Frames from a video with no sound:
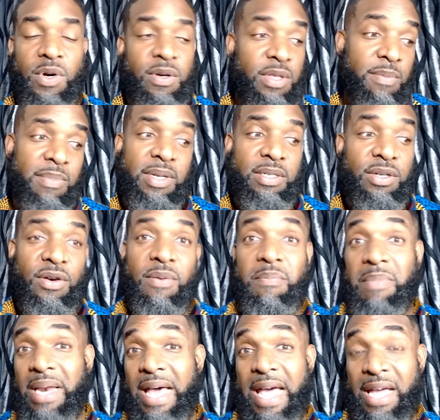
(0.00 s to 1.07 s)
were the
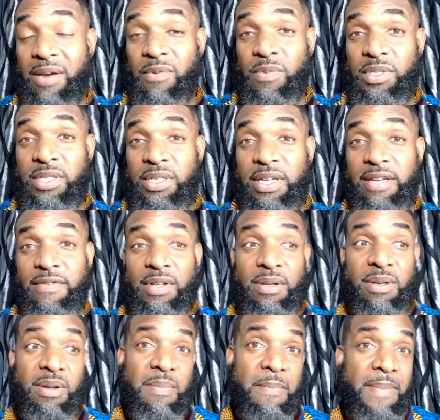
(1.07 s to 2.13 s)
term Black was
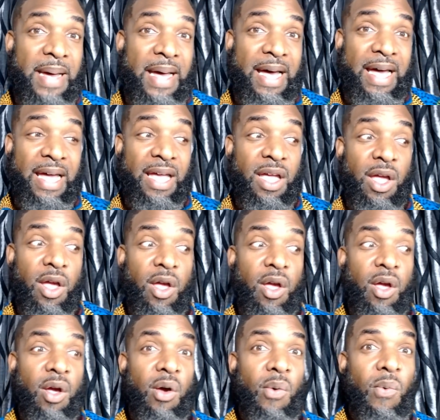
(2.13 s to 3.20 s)
given by
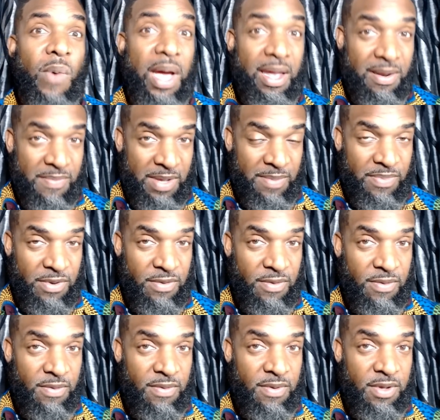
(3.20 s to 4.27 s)
white
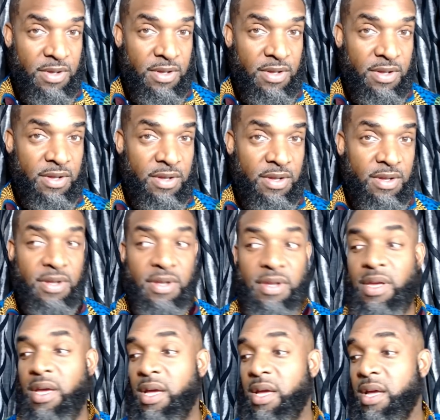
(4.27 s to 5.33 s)
people.
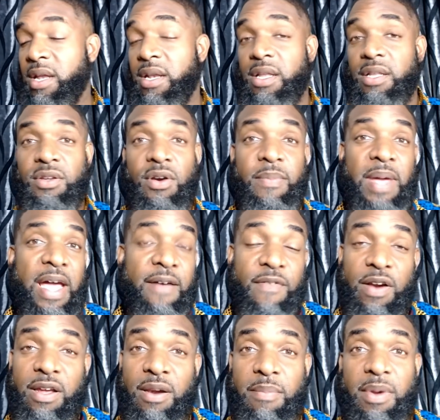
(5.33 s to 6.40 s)
And the term
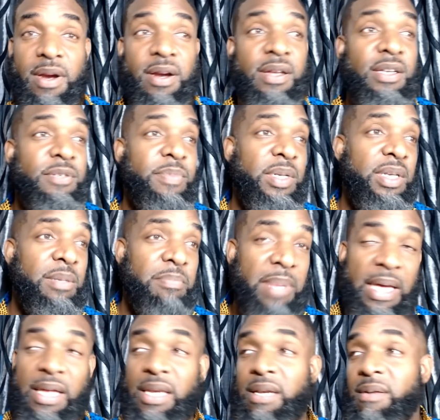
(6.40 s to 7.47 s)
African-American has been
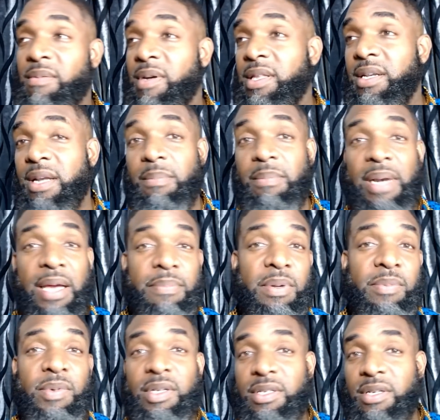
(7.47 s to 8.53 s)
debated whether or not
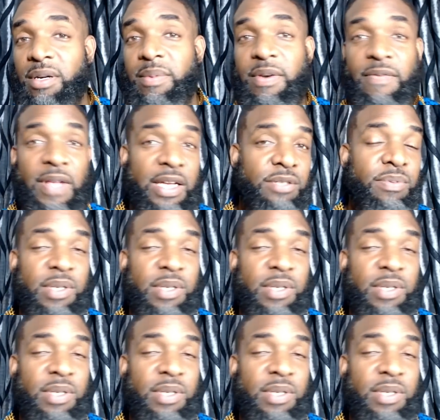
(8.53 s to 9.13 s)
Black people determined if